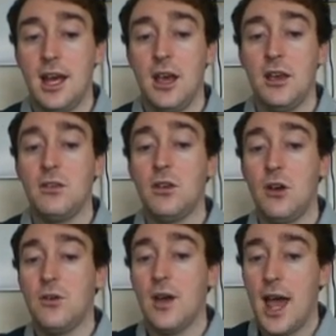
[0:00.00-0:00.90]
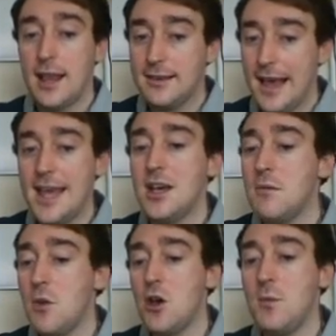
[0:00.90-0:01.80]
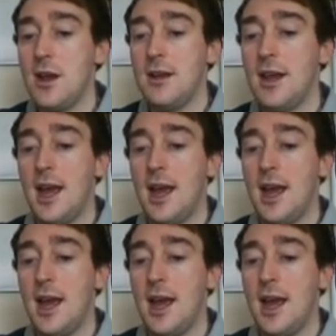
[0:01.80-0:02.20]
So take a moment